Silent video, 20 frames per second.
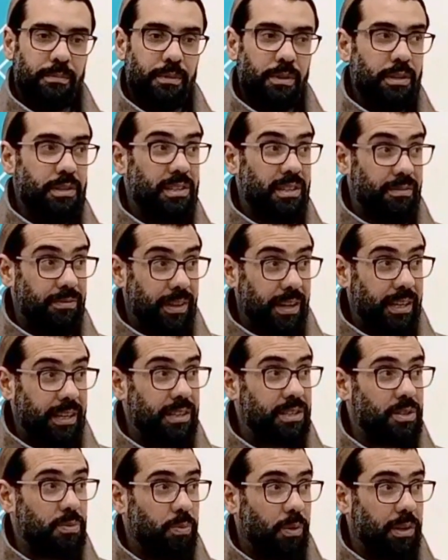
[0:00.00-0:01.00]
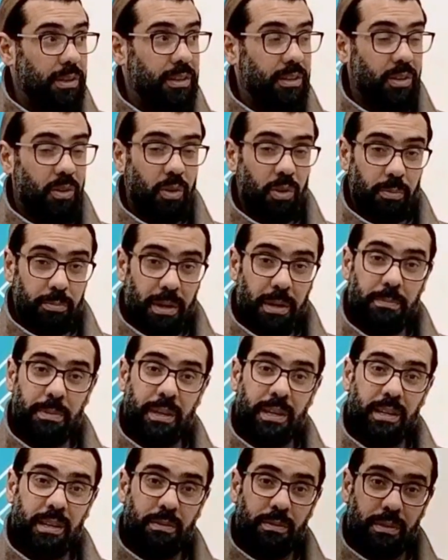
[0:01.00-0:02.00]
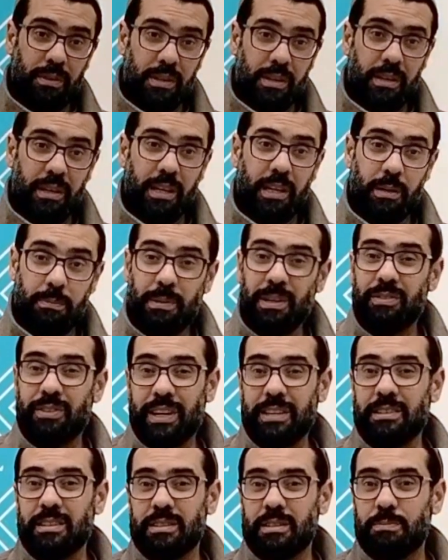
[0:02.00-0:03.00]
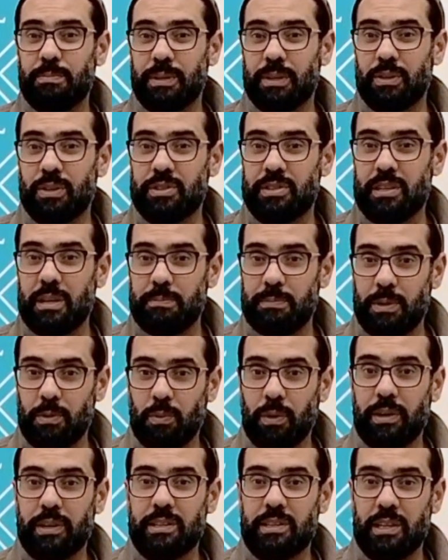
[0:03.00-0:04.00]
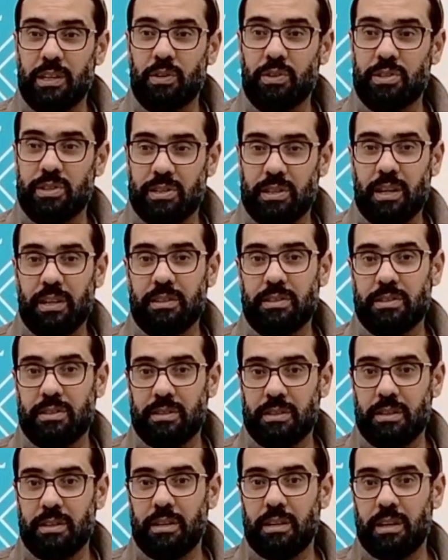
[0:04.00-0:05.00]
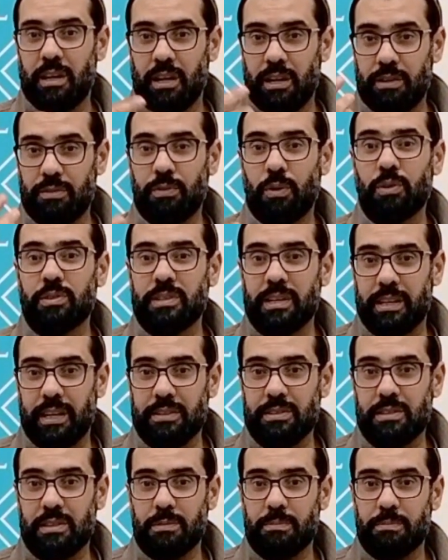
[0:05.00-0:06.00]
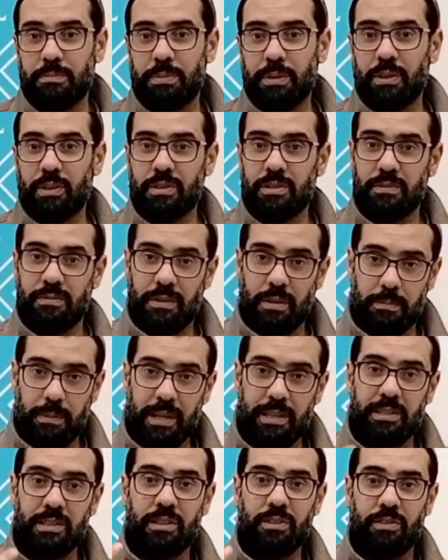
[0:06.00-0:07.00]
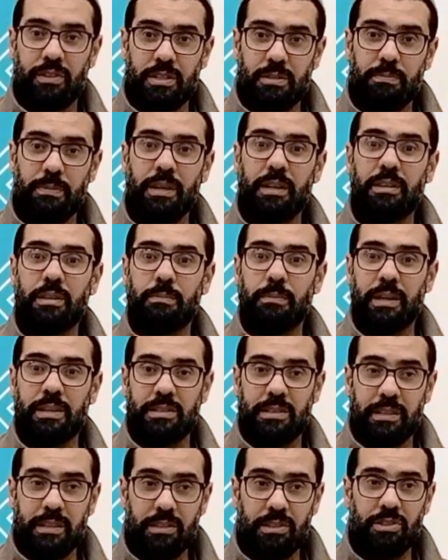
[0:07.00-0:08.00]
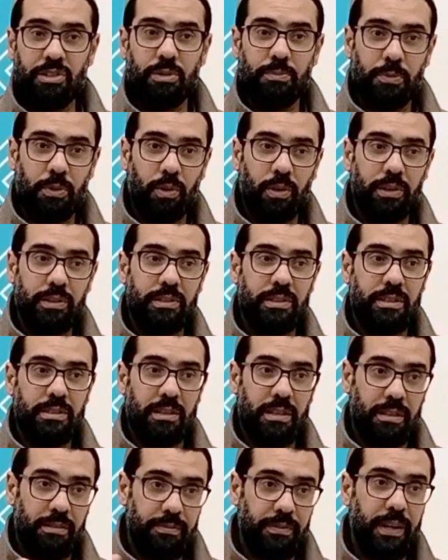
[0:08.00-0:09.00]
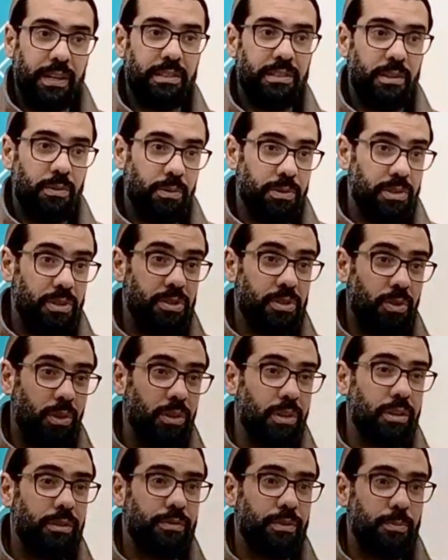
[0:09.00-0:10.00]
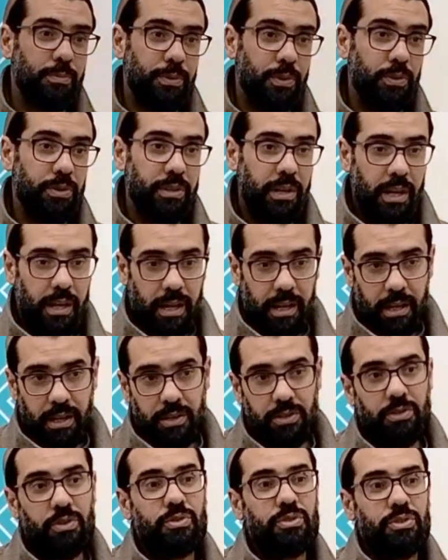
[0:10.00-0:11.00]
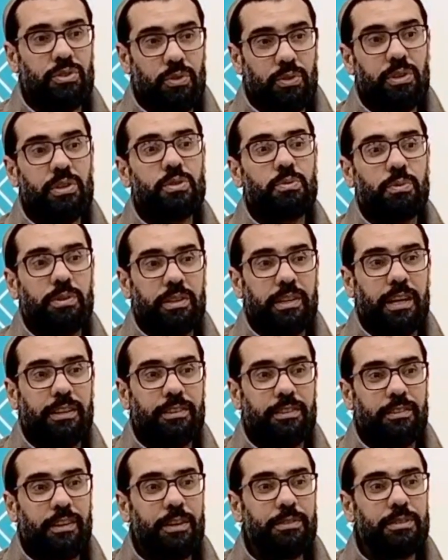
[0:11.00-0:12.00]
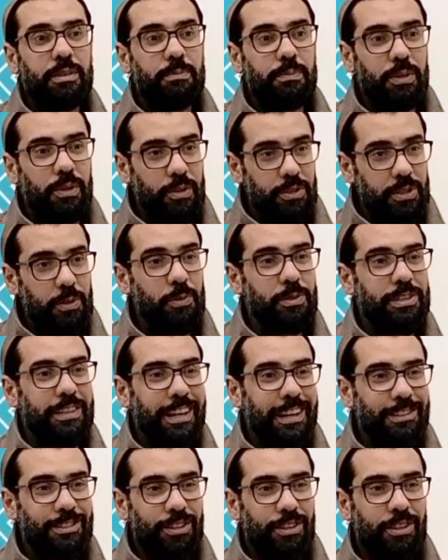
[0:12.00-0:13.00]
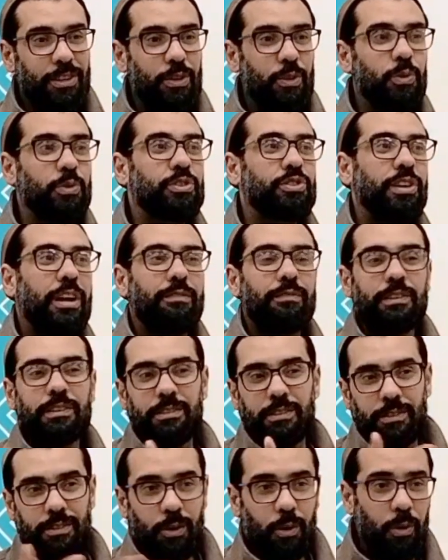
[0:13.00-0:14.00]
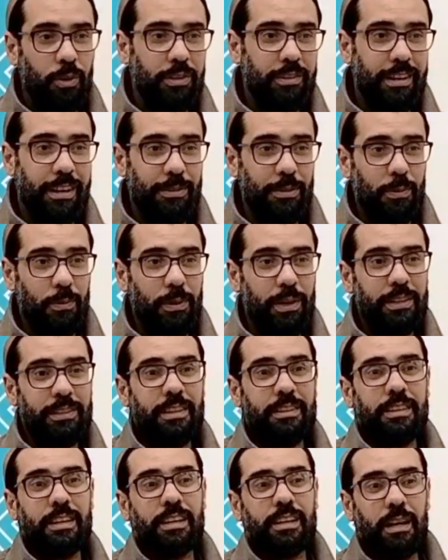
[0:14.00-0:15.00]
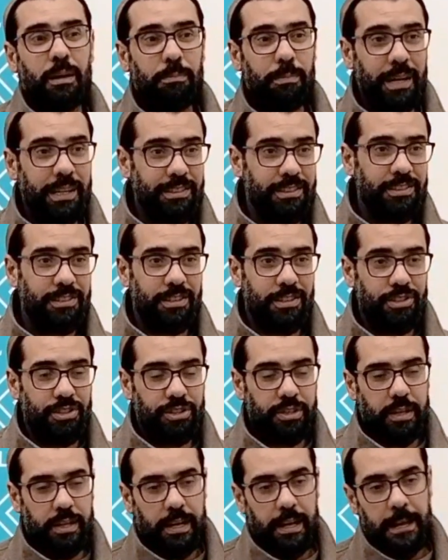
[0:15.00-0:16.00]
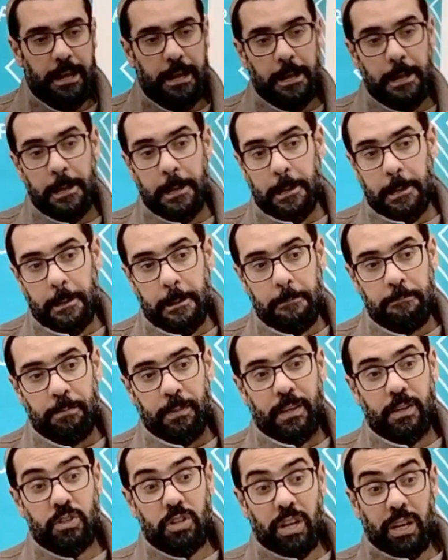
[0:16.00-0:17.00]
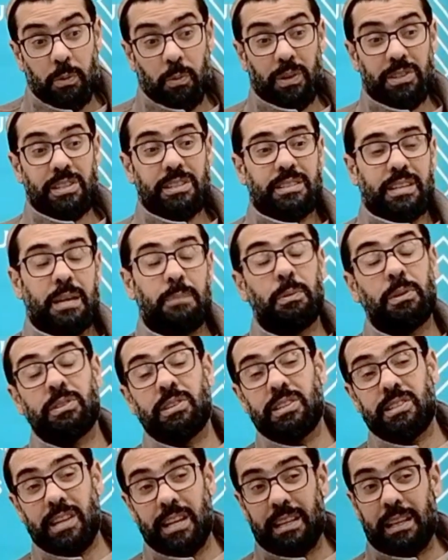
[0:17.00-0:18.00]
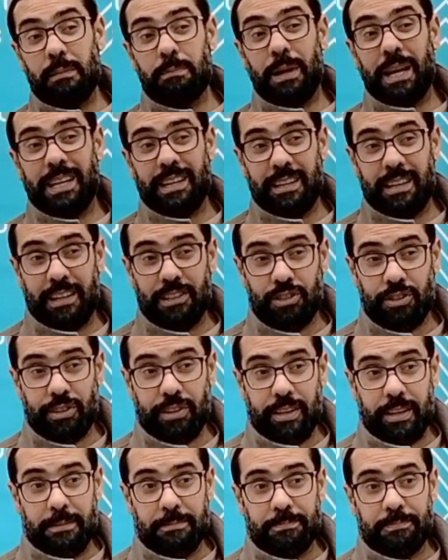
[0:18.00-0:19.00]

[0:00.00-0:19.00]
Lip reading: surveillance, one, or maybe he'd be threatened because they'd be worried he could start a revolt against them because of the man's charisma, the man's leadership qualities, and the fact he was a scholar of repute. So students would gather around him because he was an Algerian who traveled all around the world and then come back to teach. So he wasn't able to settle back in Algeria.